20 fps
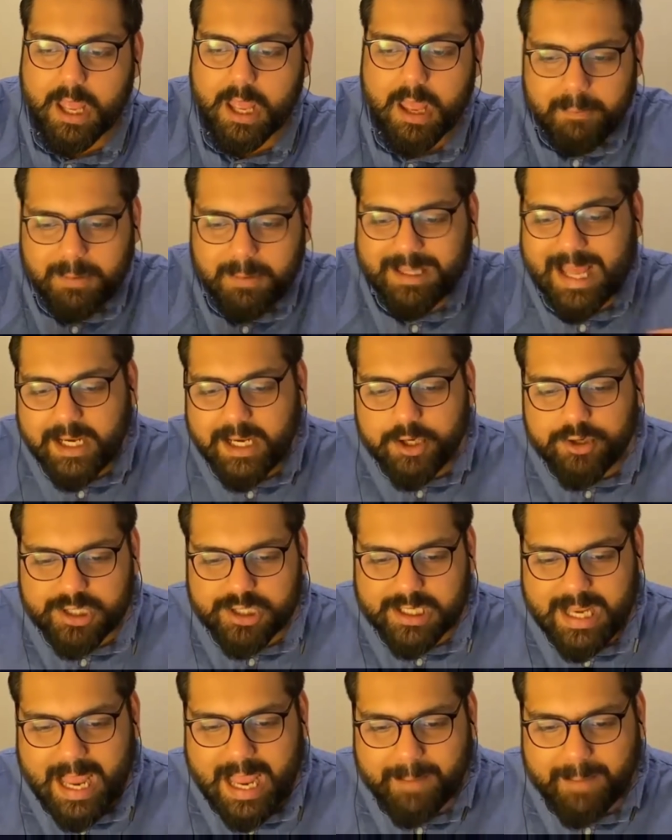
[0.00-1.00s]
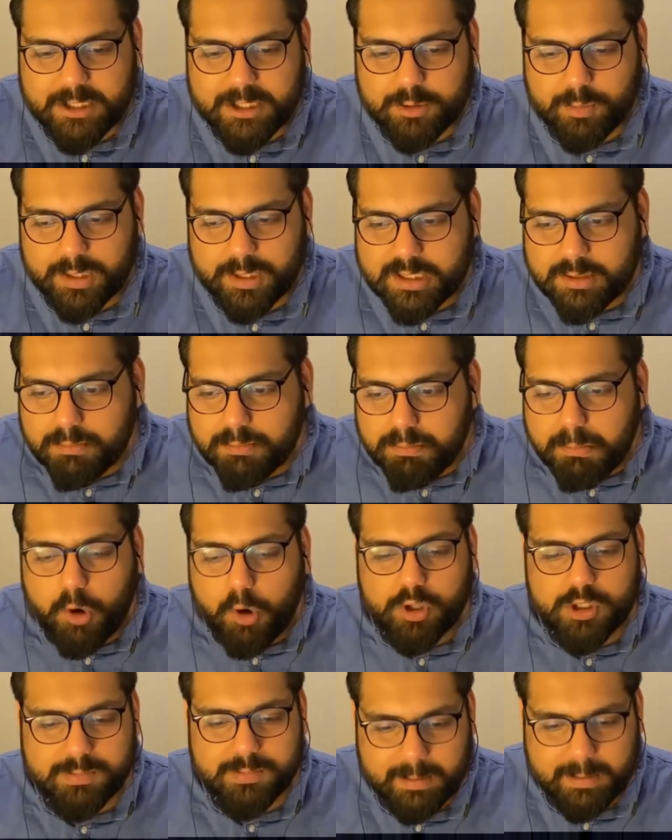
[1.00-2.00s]
But that usually happens once
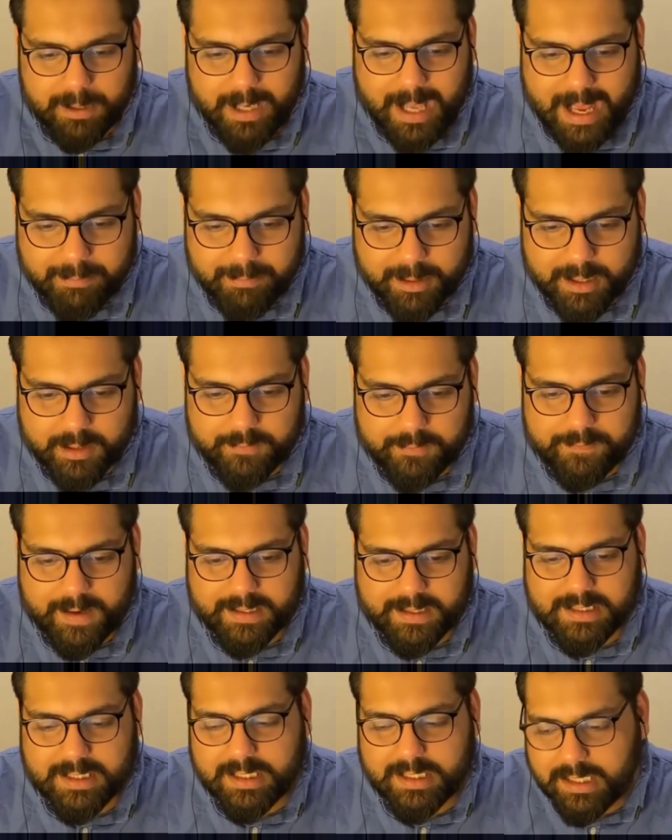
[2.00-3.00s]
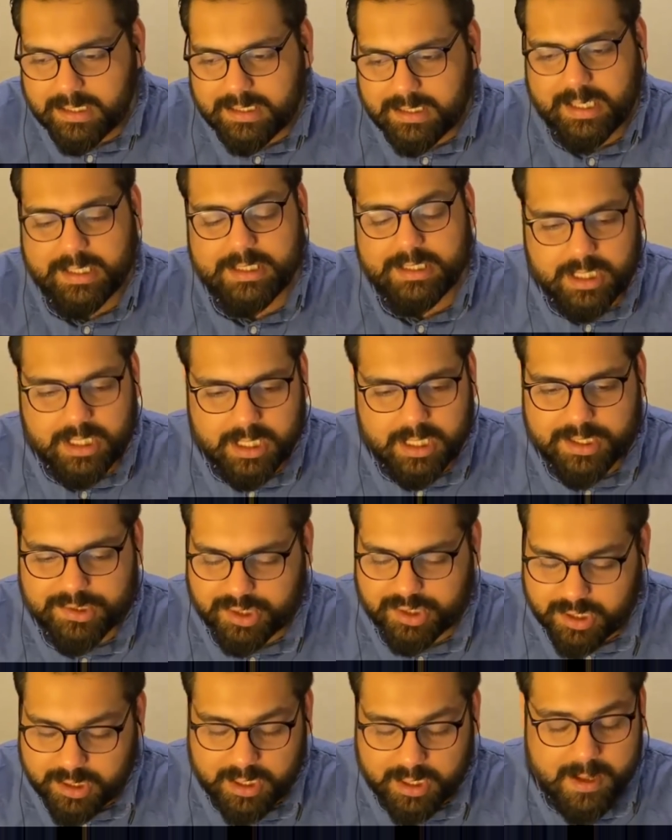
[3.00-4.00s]
most people have been infected, and it takes years
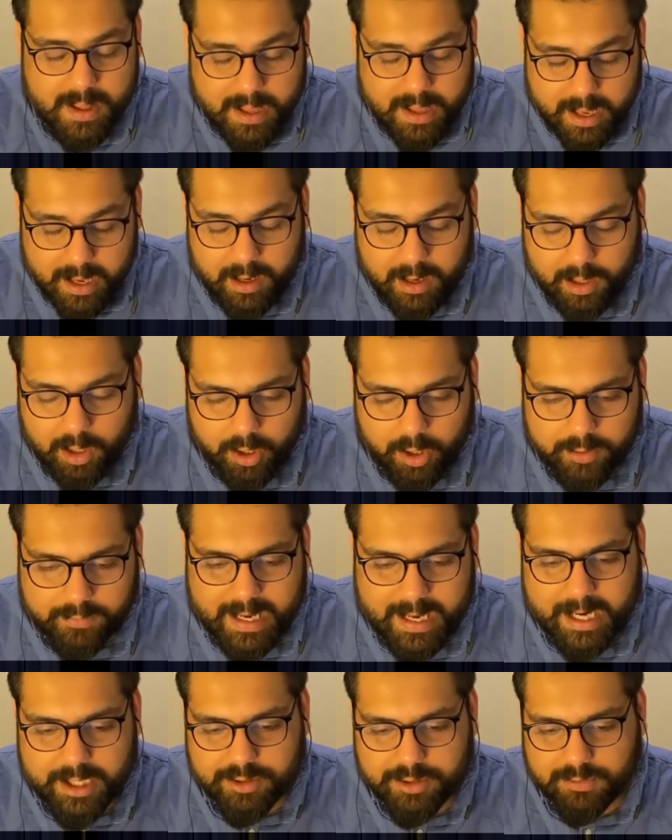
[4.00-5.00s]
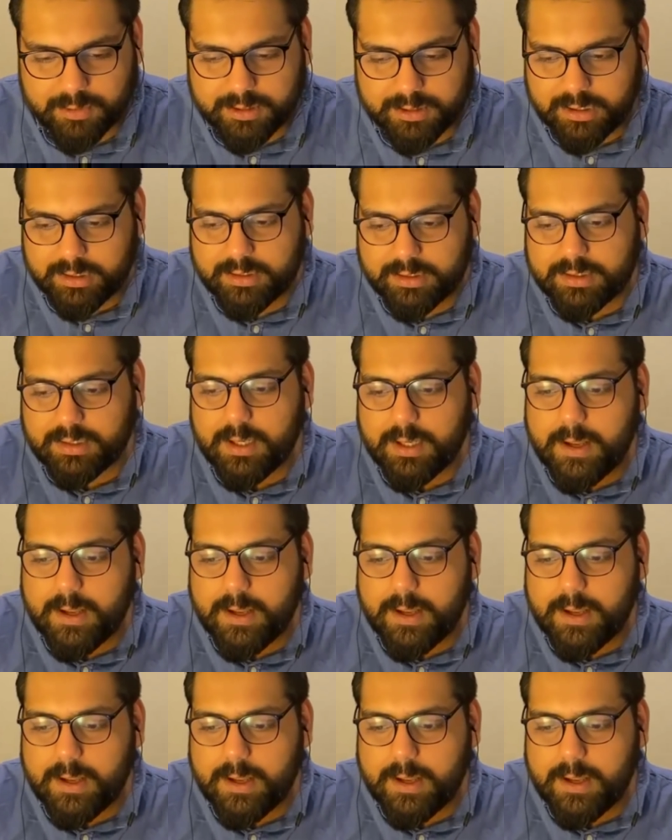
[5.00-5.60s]
and a lot of casualties.